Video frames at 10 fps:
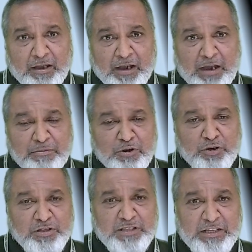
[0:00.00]
I am
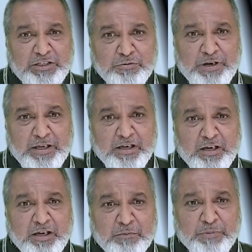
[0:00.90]
Dr. Sajid
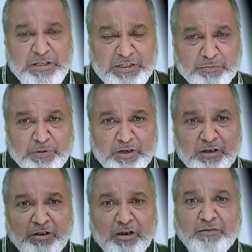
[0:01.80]
Undekar,
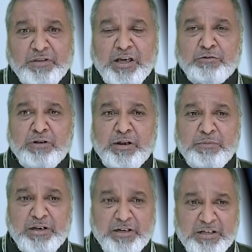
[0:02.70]
Principal of Darul
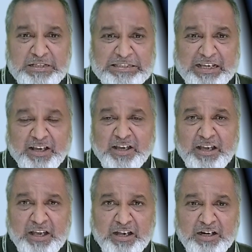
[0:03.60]
Rahmat Trust, A.